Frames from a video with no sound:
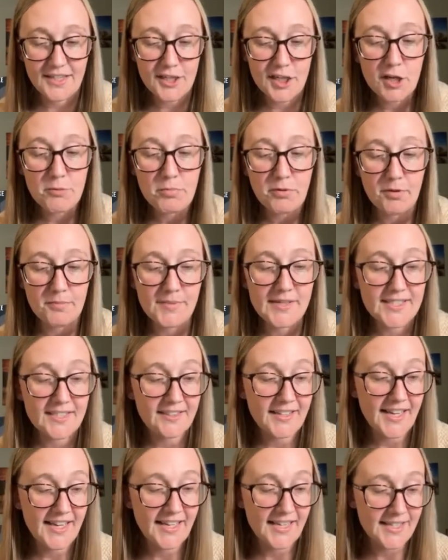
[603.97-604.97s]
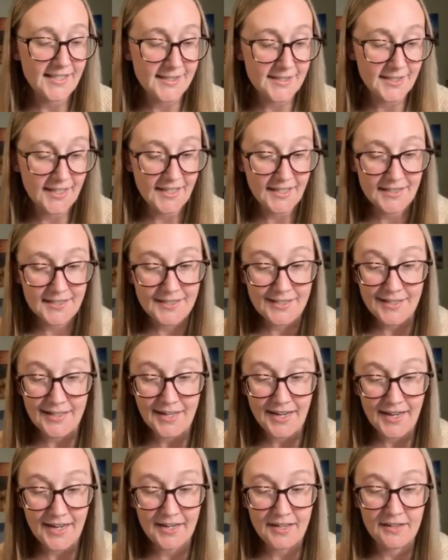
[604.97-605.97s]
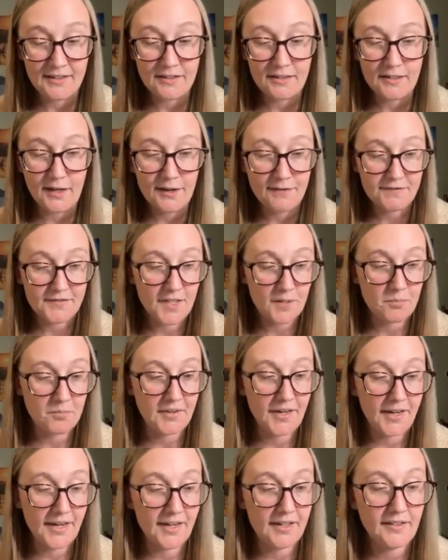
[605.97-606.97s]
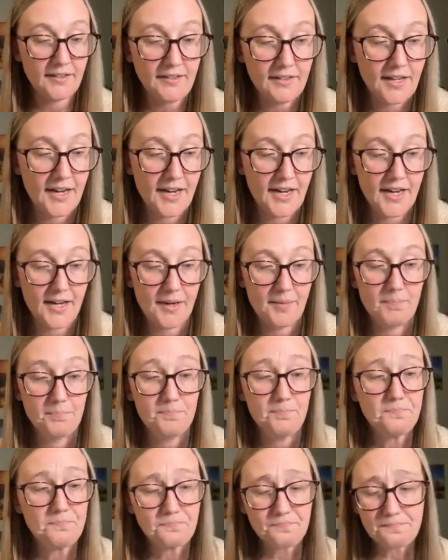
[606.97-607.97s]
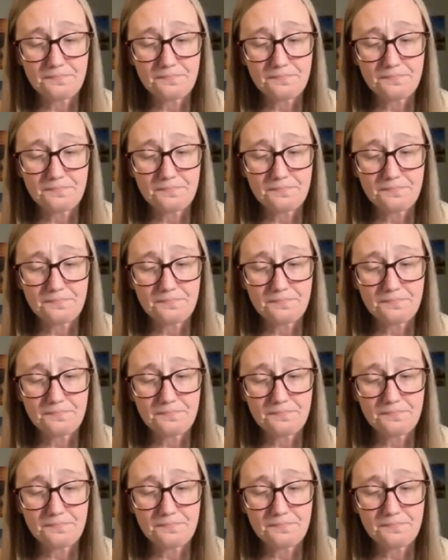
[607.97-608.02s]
a couple of miscellaneous things that I often bring. I'm